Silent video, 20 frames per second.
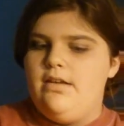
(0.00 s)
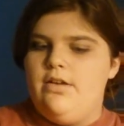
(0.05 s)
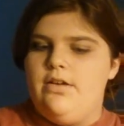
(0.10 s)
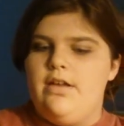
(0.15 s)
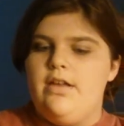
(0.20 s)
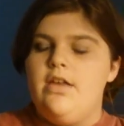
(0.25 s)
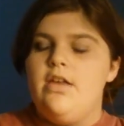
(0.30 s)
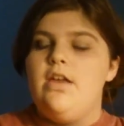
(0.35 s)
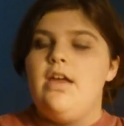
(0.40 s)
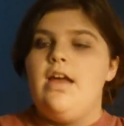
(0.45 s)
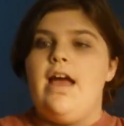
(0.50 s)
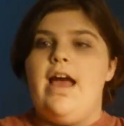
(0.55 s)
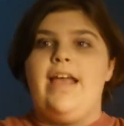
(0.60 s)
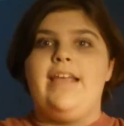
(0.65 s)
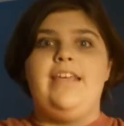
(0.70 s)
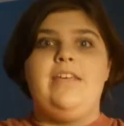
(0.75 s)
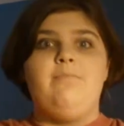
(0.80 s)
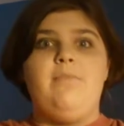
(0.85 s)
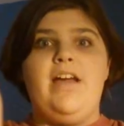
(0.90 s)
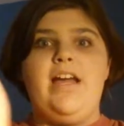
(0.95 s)
Okay, I
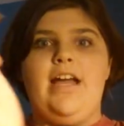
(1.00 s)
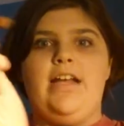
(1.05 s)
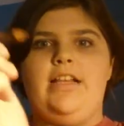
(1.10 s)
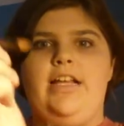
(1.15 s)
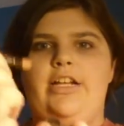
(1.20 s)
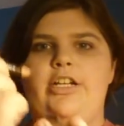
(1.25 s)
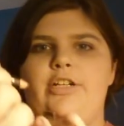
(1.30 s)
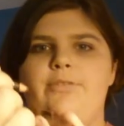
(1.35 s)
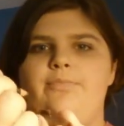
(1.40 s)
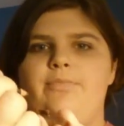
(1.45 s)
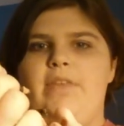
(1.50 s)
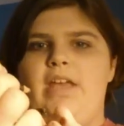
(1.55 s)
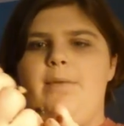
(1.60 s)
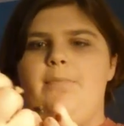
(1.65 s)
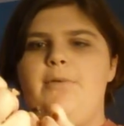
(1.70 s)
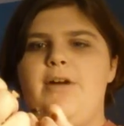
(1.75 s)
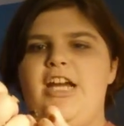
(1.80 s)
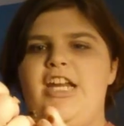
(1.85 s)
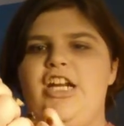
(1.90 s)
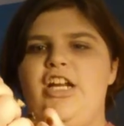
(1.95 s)
get my eyeliner, I
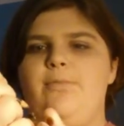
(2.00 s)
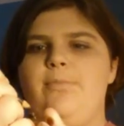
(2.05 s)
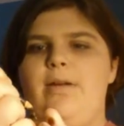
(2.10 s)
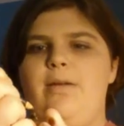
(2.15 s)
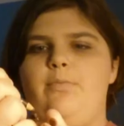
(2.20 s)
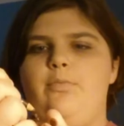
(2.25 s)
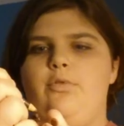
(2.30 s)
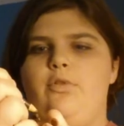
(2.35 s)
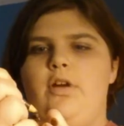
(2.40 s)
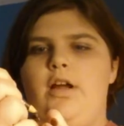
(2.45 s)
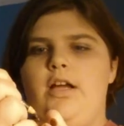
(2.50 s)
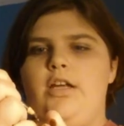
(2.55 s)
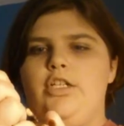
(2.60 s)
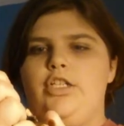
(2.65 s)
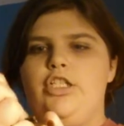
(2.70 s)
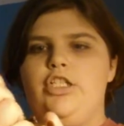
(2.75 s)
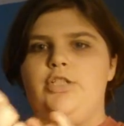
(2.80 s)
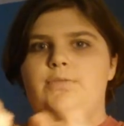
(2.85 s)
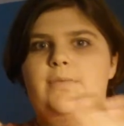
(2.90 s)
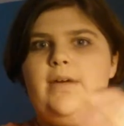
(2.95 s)
put it on my
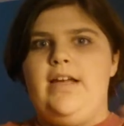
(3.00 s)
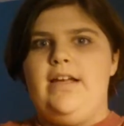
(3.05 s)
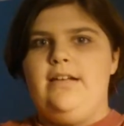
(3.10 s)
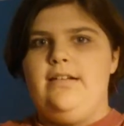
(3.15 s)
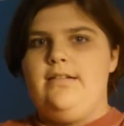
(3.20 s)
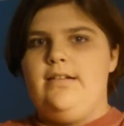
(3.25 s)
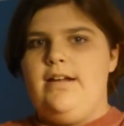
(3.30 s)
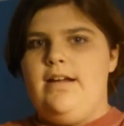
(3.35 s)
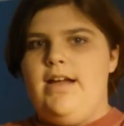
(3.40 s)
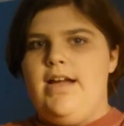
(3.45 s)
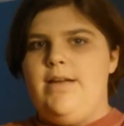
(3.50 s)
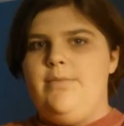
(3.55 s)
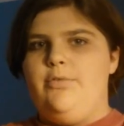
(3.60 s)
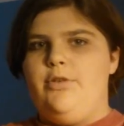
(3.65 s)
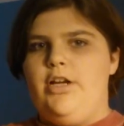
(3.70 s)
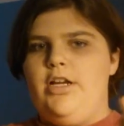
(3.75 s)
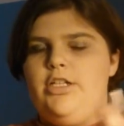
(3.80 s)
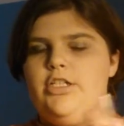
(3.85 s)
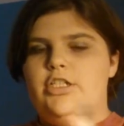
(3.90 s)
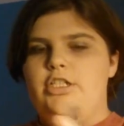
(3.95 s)
brush, my eye
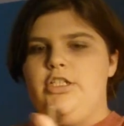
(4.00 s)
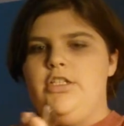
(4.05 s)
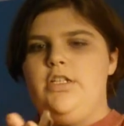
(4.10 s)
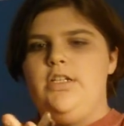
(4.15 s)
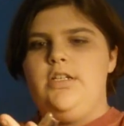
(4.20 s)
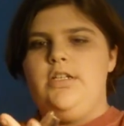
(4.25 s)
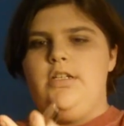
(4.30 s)
brush,